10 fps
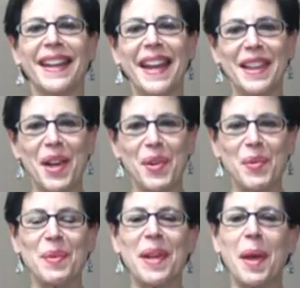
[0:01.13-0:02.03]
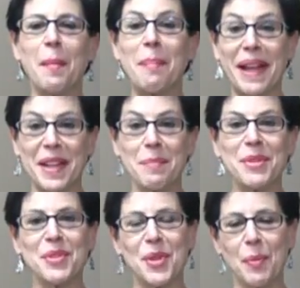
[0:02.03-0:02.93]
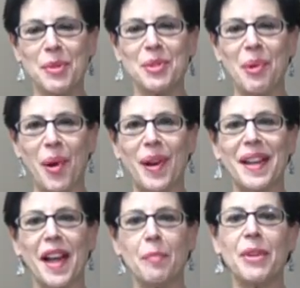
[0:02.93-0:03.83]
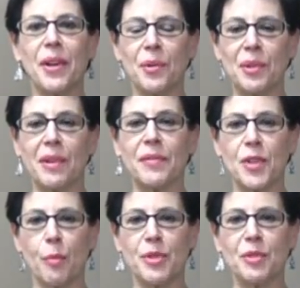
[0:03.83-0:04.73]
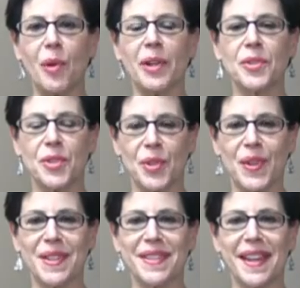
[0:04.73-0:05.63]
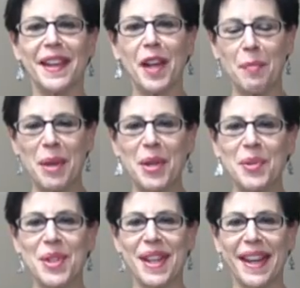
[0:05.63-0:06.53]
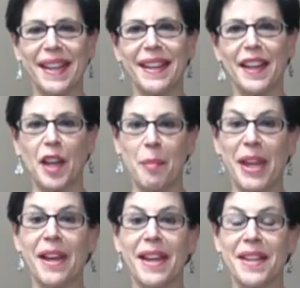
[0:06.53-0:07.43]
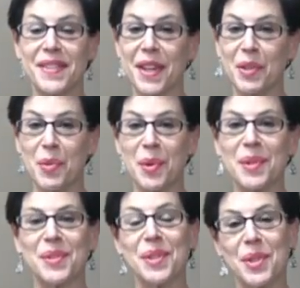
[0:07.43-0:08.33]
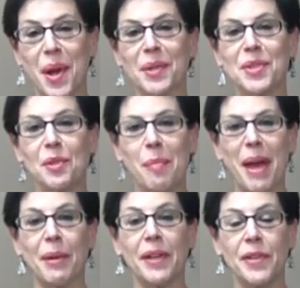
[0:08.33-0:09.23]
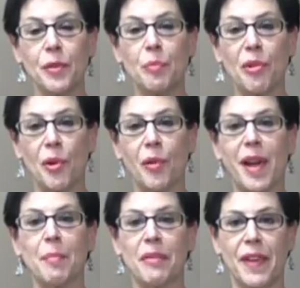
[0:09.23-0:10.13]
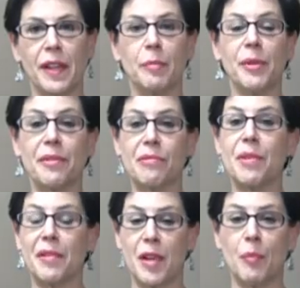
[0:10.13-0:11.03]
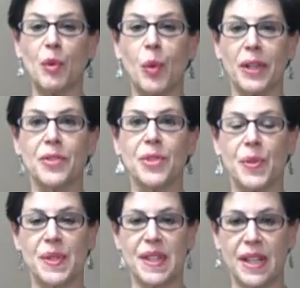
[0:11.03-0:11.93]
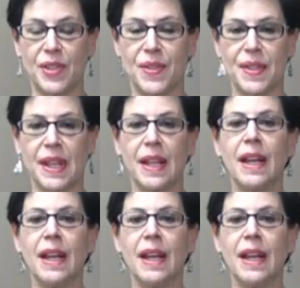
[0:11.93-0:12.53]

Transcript: Hello, my name is Tobe Gerard. I'm the owner of Tobe Gerard Insurance, and I'm here today at MAIA's headquarters to talk to you about a new program available through their Number One Insurance Agency.